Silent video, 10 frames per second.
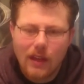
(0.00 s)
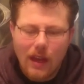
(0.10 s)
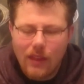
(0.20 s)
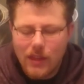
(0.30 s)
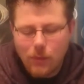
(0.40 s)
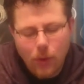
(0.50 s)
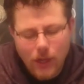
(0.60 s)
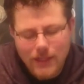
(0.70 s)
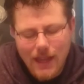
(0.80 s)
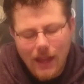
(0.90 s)
and then you put
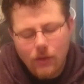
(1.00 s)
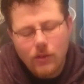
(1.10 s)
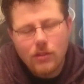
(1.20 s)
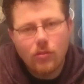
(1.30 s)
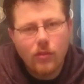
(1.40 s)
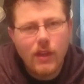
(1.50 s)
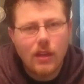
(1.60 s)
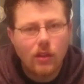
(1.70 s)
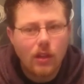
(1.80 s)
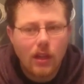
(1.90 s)
it down, you
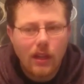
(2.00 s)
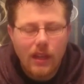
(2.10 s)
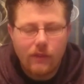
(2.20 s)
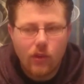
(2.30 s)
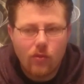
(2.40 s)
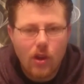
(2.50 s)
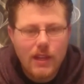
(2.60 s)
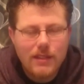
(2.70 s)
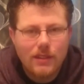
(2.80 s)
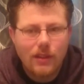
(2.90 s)
reveal. If you're
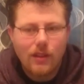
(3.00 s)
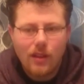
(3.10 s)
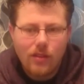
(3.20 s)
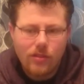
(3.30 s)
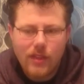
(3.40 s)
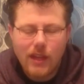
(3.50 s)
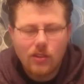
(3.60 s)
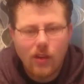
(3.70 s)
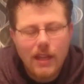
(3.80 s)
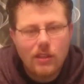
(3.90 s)
right, then
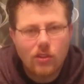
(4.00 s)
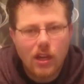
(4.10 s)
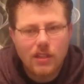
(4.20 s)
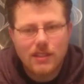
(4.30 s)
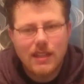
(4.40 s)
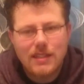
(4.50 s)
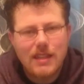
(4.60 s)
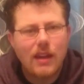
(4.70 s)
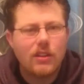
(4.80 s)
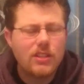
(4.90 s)
great, your card stays
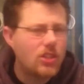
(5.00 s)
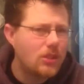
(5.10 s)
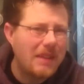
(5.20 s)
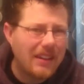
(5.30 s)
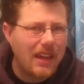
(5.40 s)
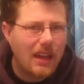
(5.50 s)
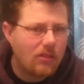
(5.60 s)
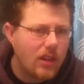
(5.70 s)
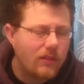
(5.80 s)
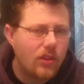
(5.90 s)
down. It's just about getting
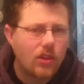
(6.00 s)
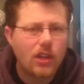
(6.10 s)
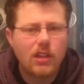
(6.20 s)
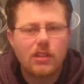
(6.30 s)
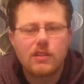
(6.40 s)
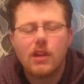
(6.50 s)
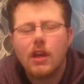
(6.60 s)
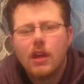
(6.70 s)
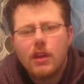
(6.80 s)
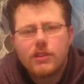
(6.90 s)
rid of your cards.
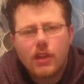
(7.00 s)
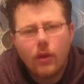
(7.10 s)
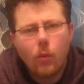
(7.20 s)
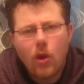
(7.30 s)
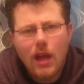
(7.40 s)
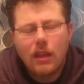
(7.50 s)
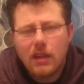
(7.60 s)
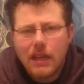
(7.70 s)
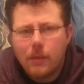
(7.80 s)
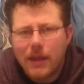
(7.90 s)
So what I
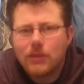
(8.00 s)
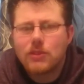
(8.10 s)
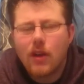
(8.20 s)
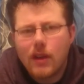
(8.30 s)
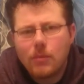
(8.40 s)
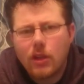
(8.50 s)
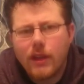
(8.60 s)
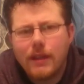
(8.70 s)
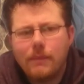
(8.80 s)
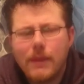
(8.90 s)
like about
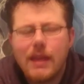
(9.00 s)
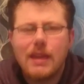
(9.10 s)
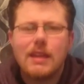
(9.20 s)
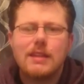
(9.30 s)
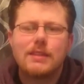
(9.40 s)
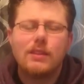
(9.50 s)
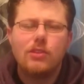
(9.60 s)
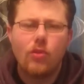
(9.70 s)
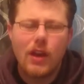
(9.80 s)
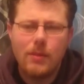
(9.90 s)
Timeline is
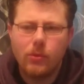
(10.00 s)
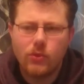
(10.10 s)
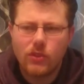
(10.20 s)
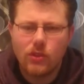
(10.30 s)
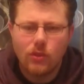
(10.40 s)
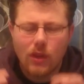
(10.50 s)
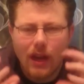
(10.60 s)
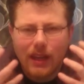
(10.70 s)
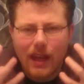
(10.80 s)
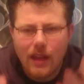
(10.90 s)
you're able to
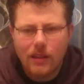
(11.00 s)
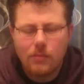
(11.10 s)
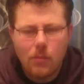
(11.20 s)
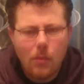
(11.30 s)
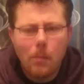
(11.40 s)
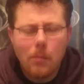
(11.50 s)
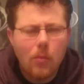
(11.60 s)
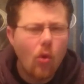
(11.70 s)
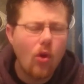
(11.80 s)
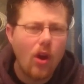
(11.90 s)
kind of get a
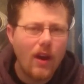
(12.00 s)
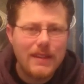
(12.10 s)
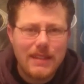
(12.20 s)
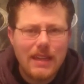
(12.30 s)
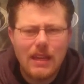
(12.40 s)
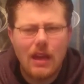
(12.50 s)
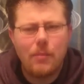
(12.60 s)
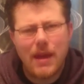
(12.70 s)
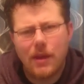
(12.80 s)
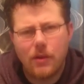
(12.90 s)
more idea
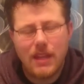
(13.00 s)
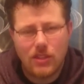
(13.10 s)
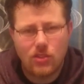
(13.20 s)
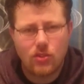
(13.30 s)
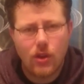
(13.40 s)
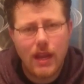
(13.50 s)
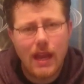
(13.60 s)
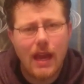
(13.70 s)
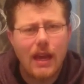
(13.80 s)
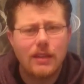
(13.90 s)
about history
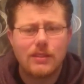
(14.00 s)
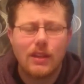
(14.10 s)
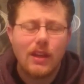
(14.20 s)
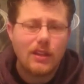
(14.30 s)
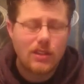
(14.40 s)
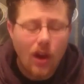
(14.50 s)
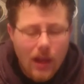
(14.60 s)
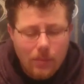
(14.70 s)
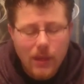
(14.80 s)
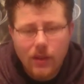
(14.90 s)
and
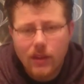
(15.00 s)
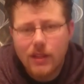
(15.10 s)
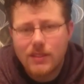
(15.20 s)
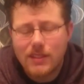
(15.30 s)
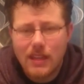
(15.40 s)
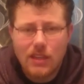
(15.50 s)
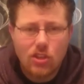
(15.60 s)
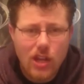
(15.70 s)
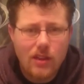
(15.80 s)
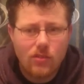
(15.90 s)
time periods in
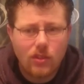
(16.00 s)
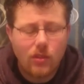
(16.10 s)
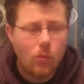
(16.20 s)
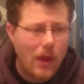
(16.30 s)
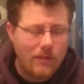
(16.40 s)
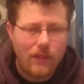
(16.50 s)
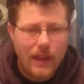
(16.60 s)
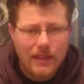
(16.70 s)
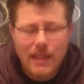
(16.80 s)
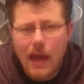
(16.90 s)
general and when
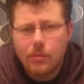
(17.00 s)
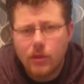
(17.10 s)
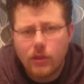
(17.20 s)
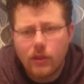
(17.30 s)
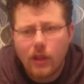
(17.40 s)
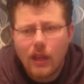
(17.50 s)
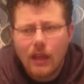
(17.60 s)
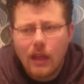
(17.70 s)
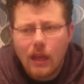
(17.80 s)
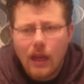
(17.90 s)
things happened.
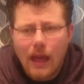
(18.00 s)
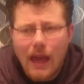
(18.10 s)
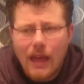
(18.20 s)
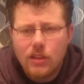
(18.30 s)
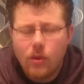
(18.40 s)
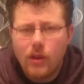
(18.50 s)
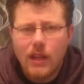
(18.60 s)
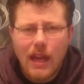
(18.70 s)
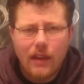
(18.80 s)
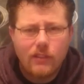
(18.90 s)
And you only
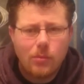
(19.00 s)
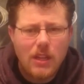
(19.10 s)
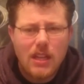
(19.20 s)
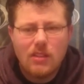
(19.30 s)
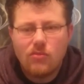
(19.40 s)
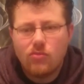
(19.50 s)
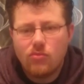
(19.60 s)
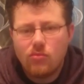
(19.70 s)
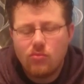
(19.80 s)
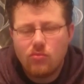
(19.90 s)
have to be
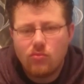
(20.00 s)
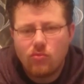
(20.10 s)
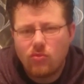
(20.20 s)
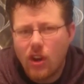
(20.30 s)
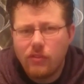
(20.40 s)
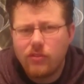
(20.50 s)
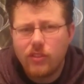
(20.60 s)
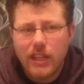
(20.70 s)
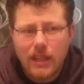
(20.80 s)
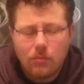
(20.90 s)

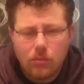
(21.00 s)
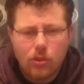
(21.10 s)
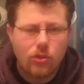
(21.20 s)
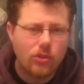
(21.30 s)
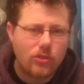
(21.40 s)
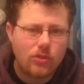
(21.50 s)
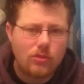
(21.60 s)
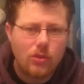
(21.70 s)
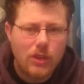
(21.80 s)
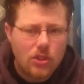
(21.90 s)
roughly good
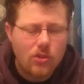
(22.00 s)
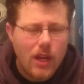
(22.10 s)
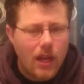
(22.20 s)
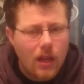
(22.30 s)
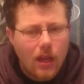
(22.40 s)
to enjoy it.